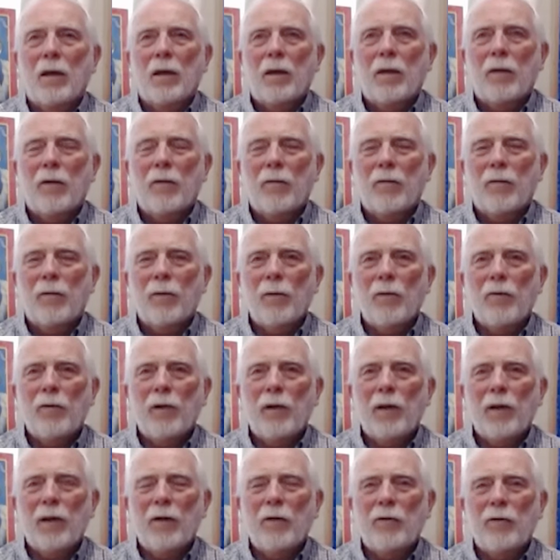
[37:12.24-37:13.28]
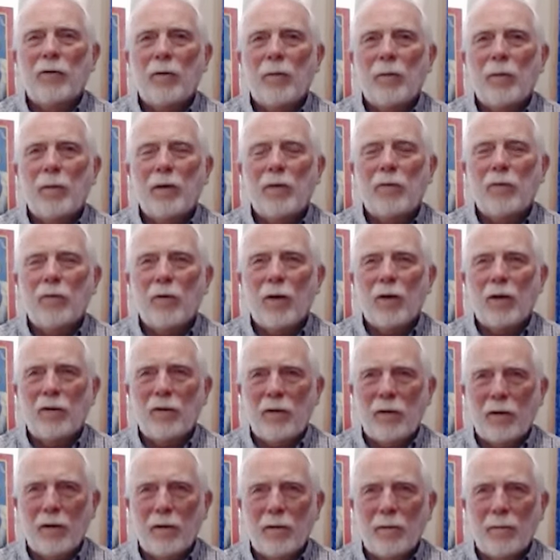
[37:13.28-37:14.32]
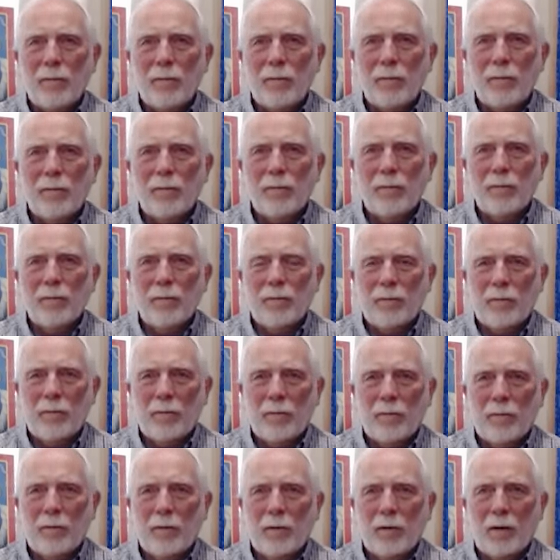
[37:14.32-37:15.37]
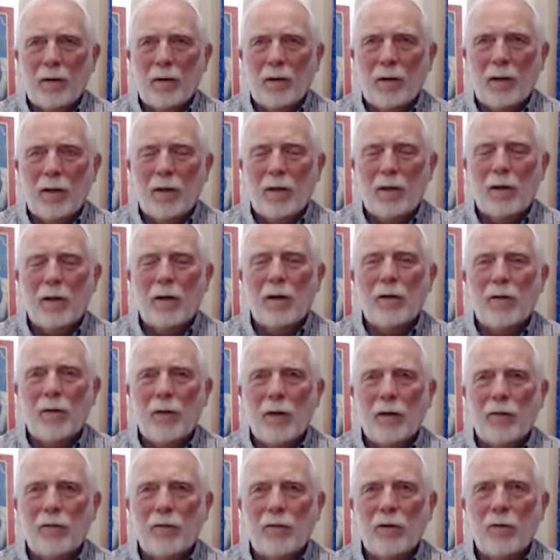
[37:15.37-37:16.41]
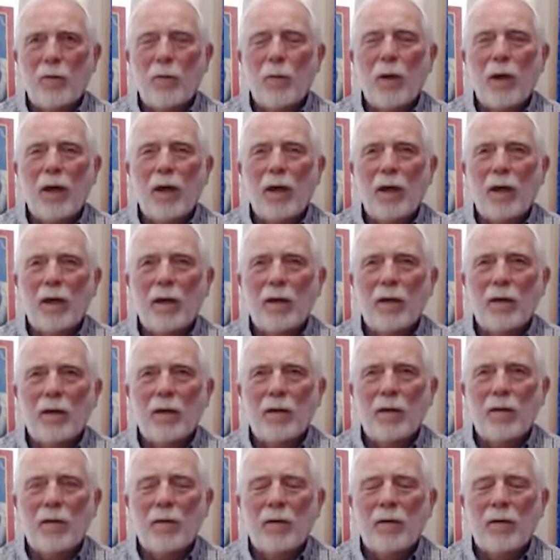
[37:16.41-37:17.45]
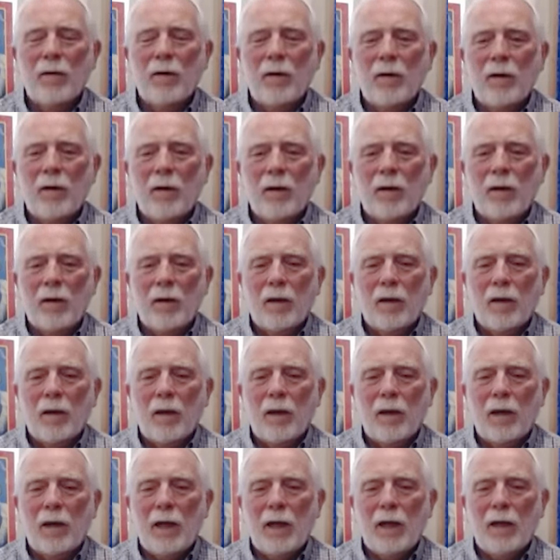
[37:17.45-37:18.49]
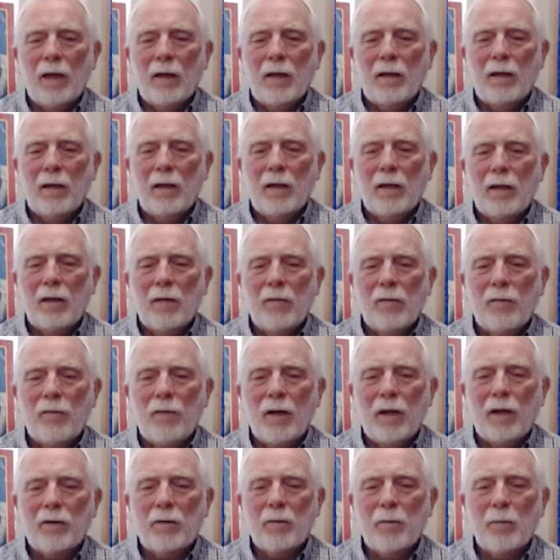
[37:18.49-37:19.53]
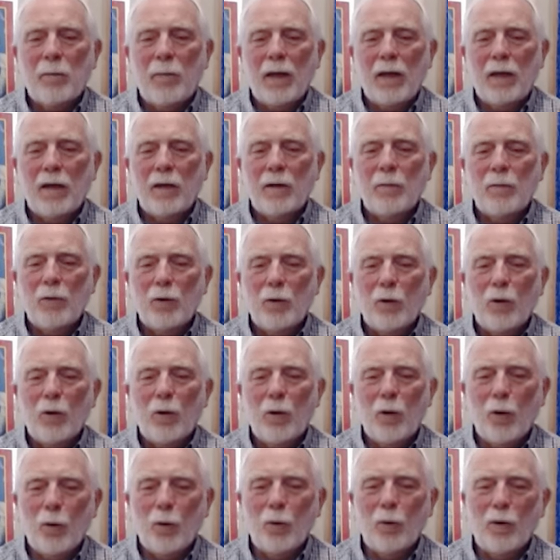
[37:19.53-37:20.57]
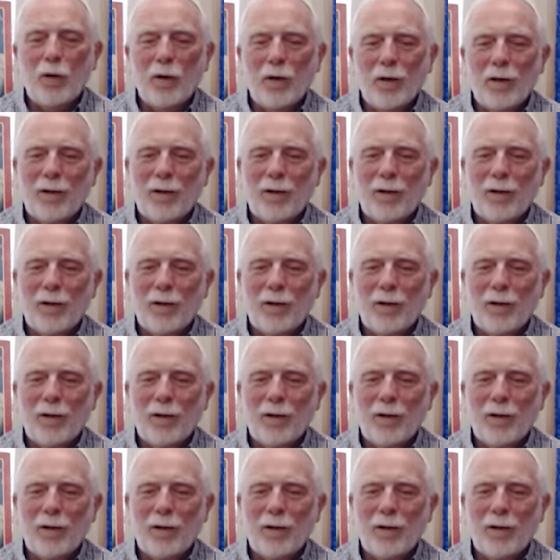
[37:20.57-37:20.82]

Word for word: The first thing is to befriend him in an authentic way and, in effect, make him your own